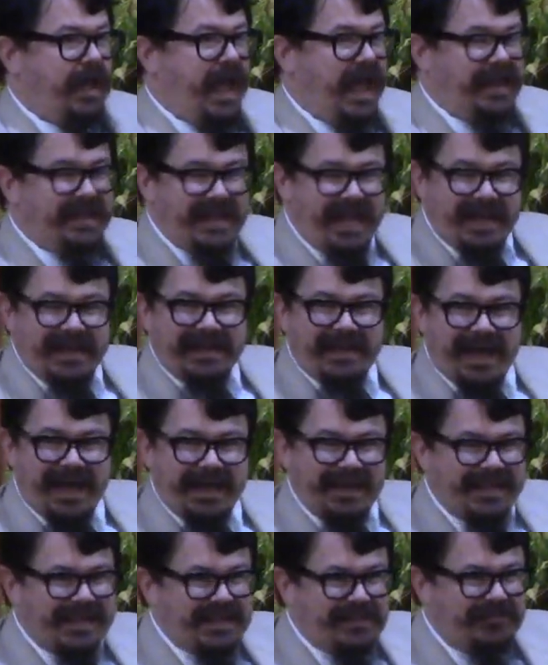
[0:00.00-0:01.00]
And yet,
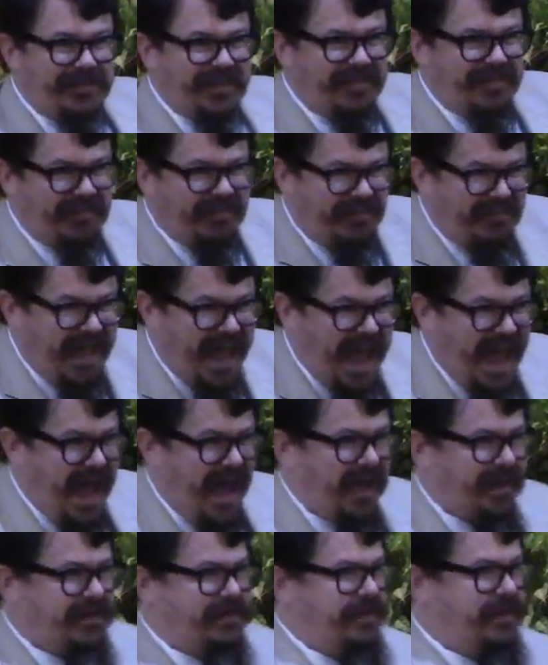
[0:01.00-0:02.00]
not even
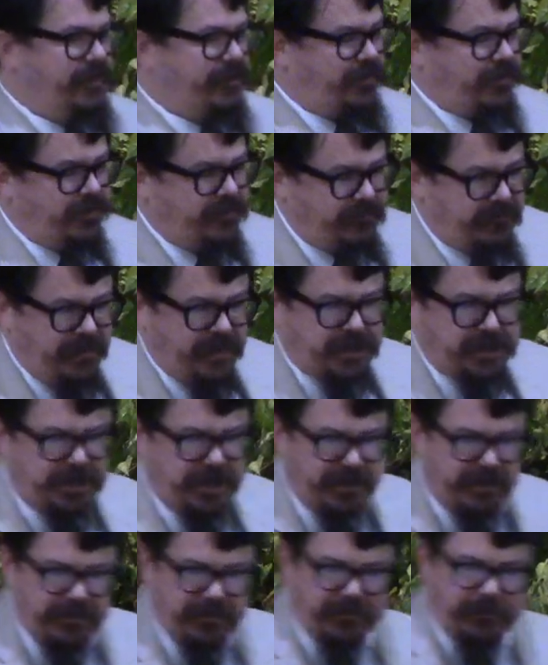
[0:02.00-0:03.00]
that is
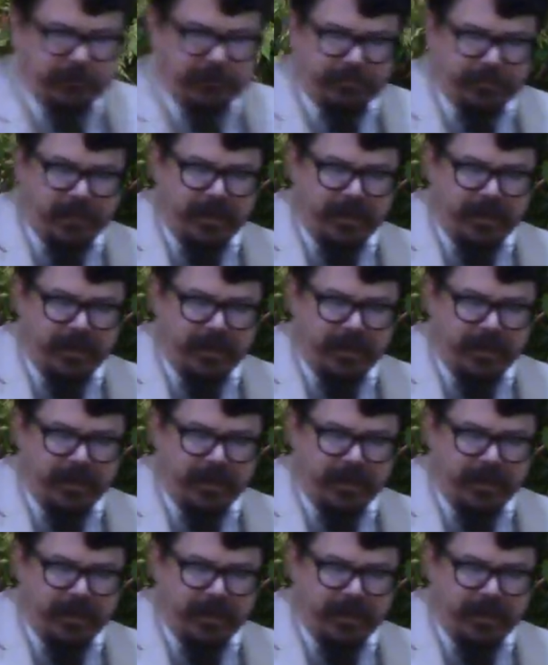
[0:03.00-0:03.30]
sufficient